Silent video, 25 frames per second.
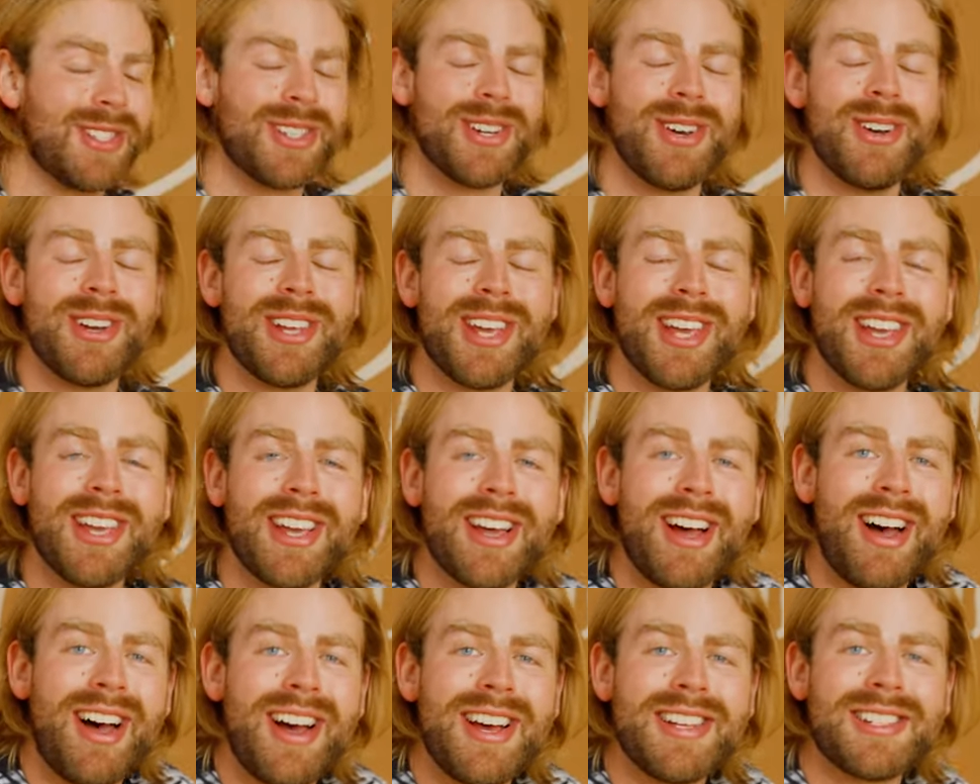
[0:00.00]
for tuning in,
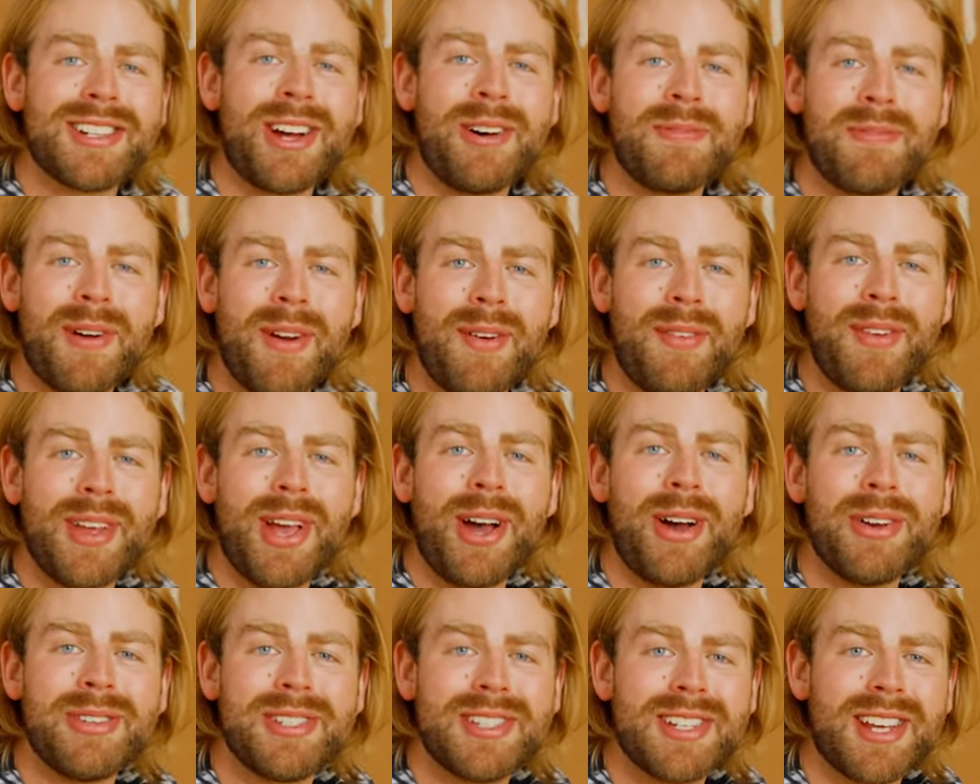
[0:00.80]
guys. I'll probably
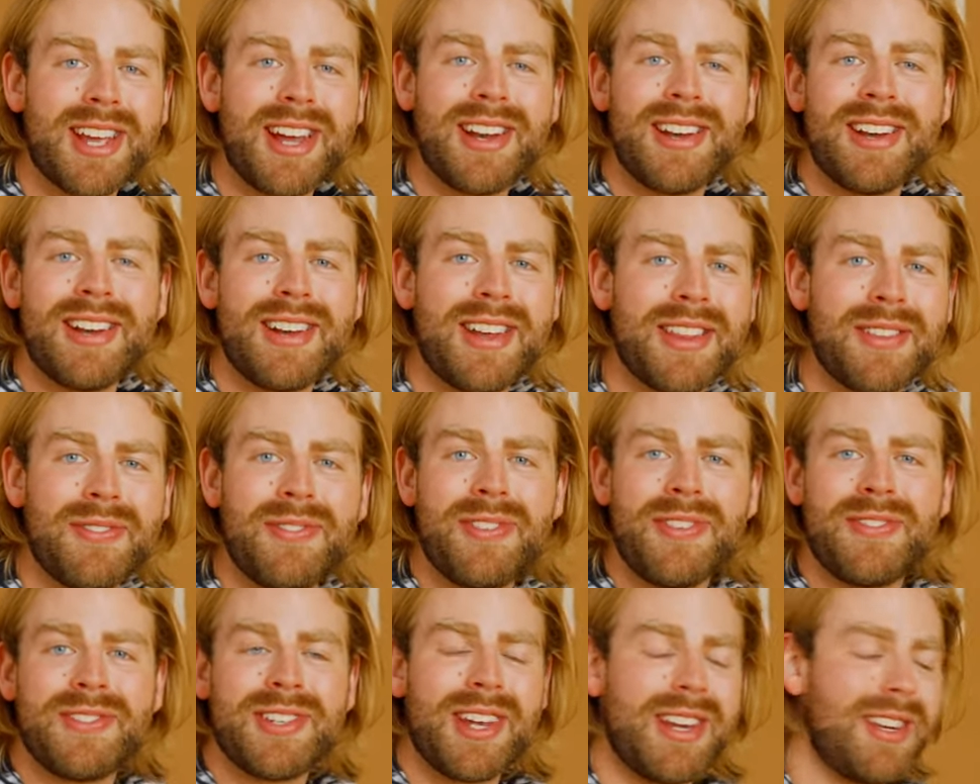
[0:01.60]
host again in another
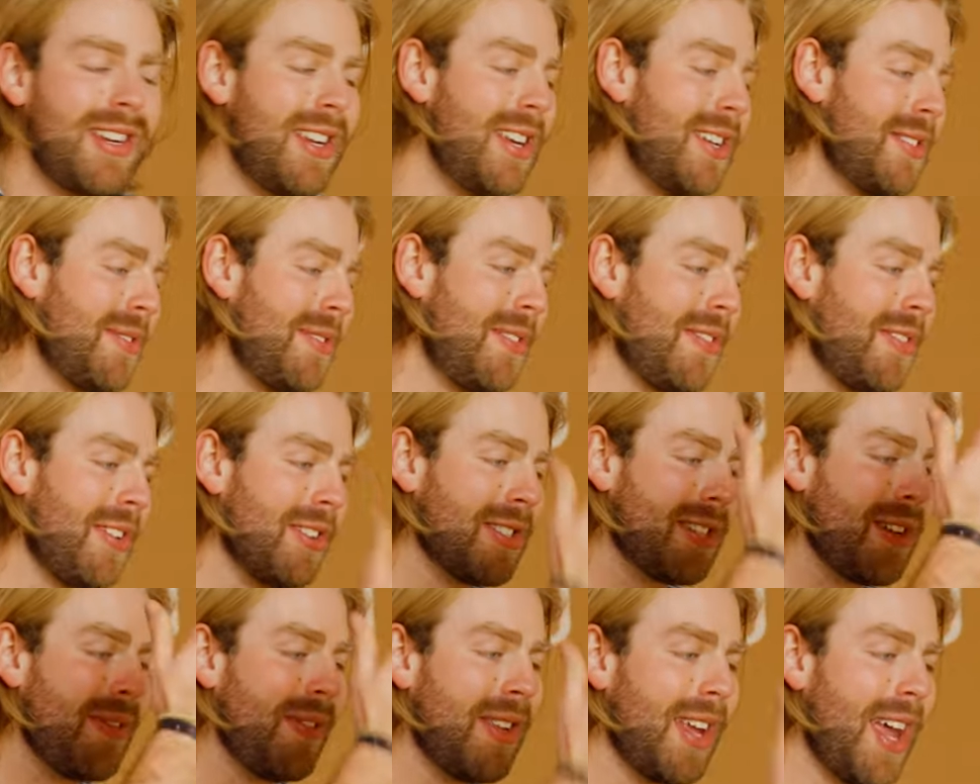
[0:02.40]
15 years when I've
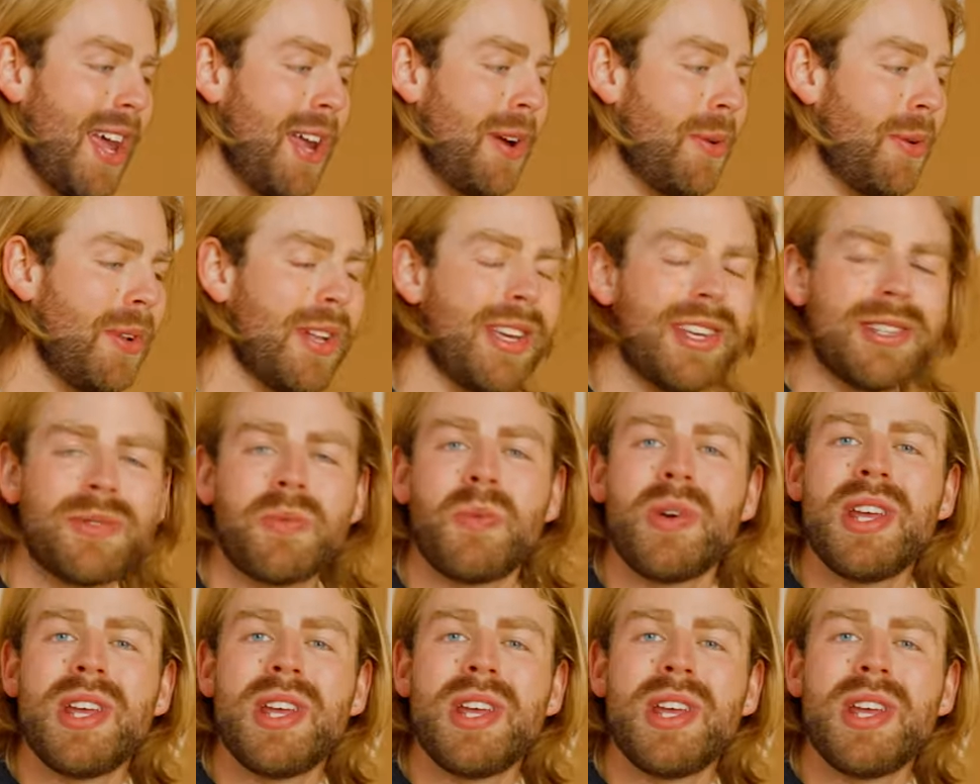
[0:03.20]
got something equally as